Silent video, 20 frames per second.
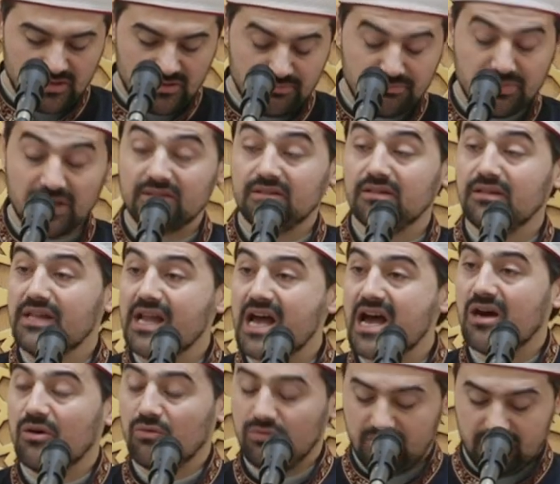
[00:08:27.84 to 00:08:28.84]
But
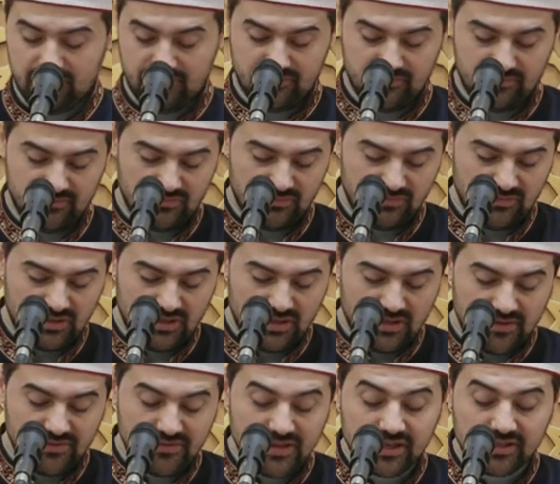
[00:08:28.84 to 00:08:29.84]
now,
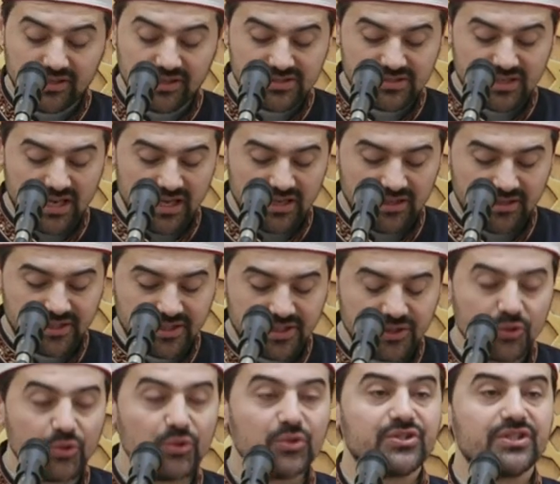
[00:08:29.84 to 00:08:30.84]
there is a
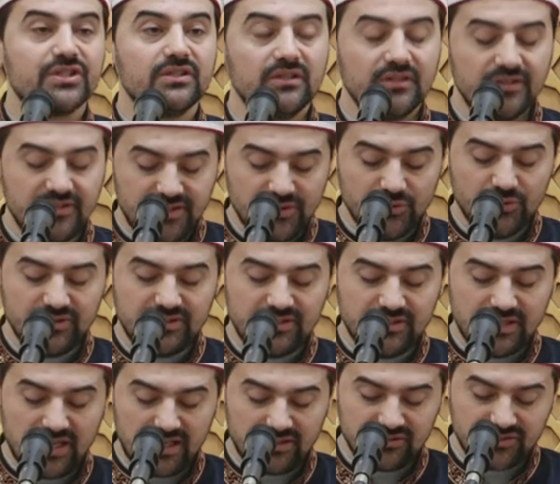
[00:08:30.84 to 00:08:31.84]
crucial
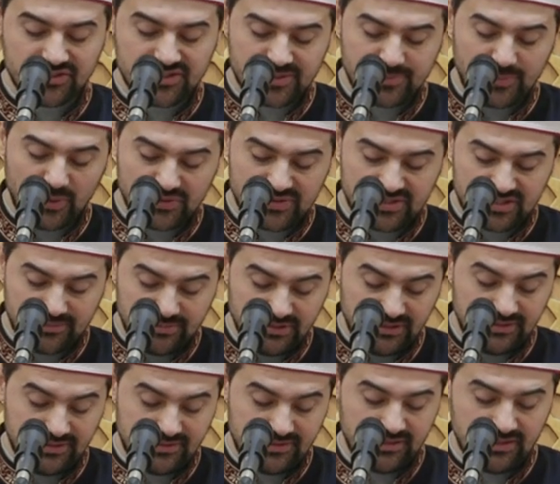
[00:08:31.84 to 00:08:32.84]
duty and
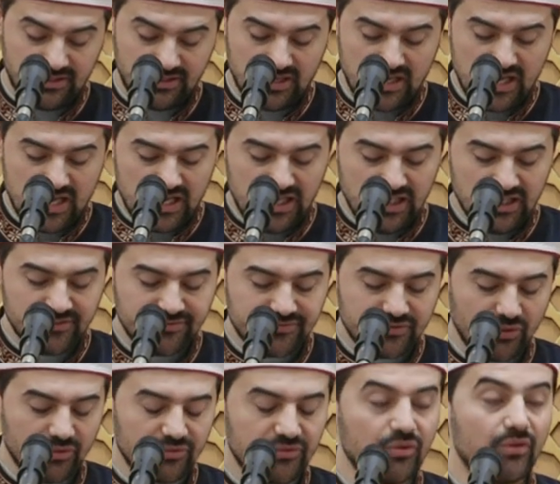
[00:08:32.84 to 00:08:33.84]
responsibility in
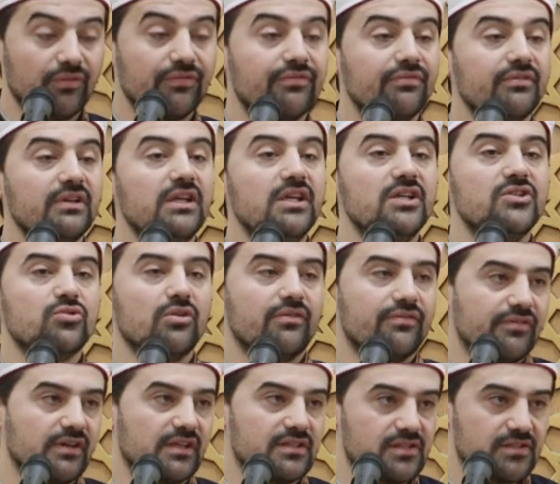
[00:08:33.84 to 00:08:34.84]
front of each
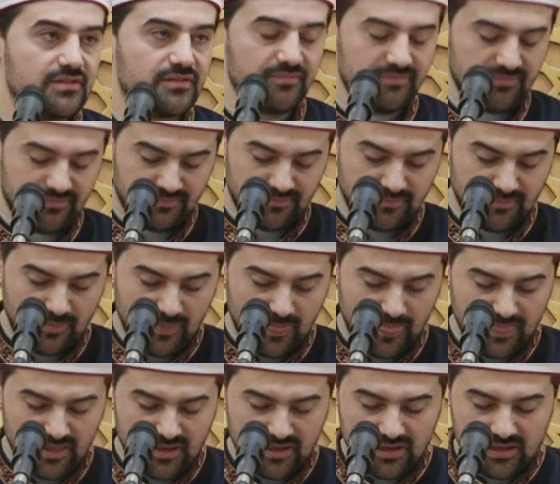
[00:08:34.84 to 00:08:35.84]
of us:
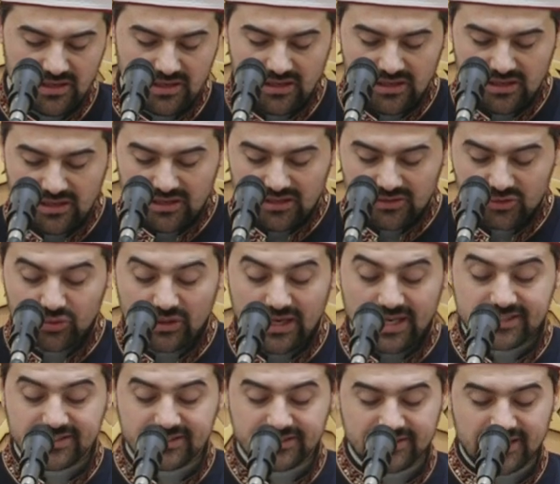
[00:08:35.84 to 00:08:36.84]
to
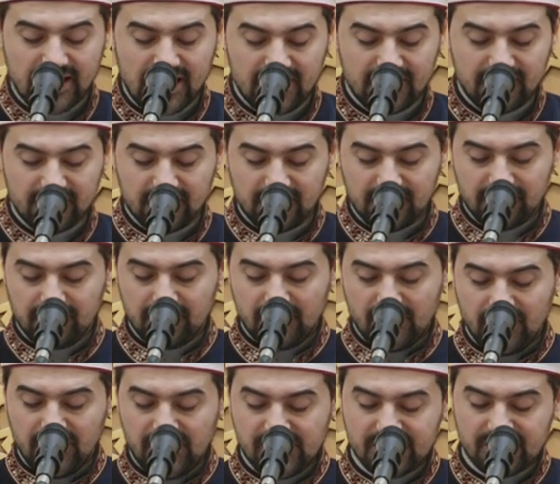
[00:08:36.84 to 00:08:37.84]
extend
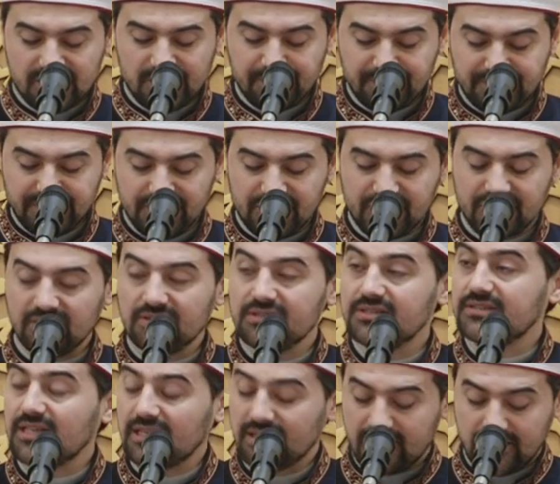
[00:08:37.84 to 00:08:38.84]
this spiritual
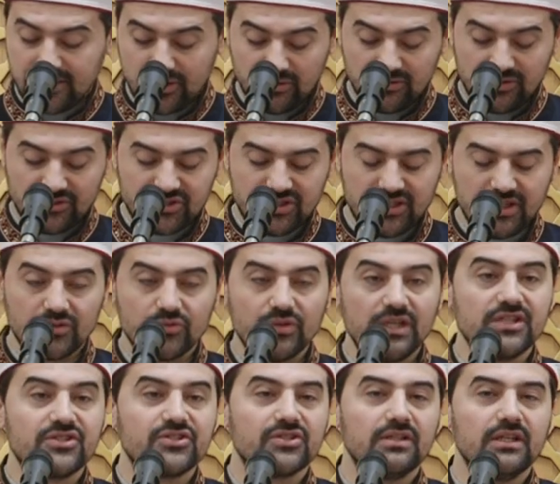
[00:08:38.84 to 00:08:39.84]
psychology
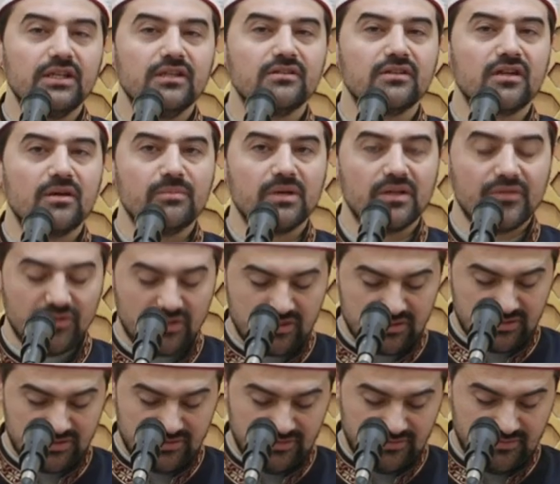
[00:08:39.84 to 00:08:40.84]
reached in
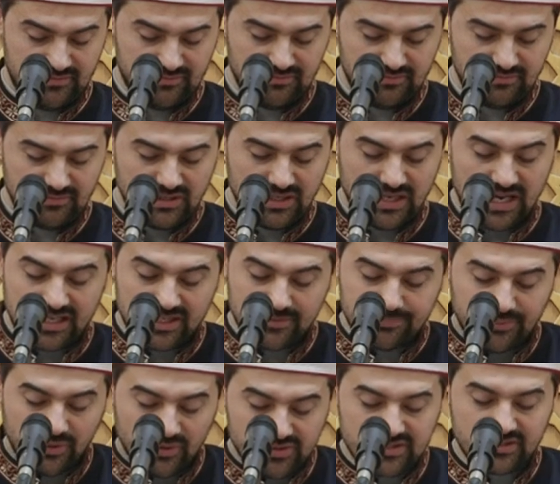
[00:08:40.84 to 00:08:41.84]
Ramadan and
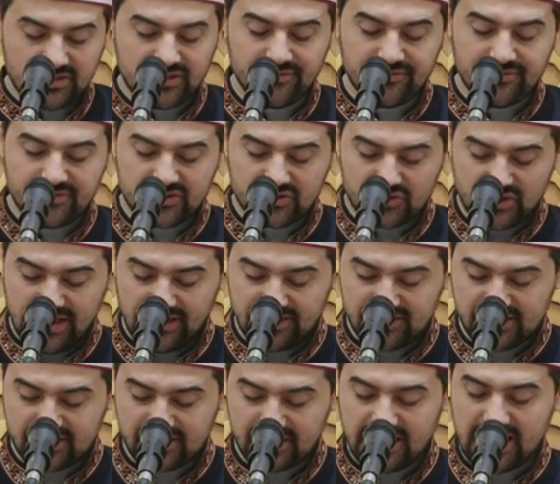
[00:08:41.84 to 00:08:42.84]
positive
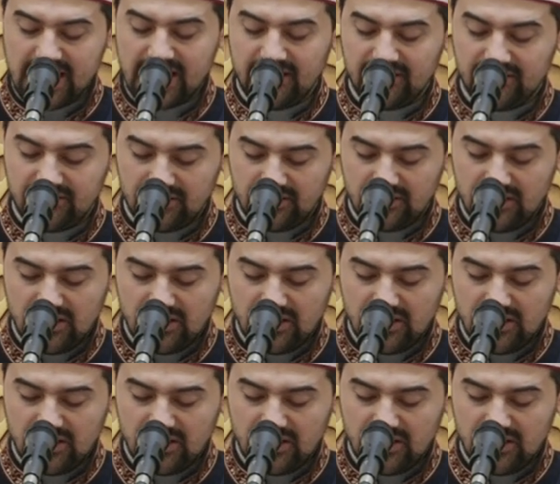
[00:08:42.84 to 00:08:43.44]
traits gained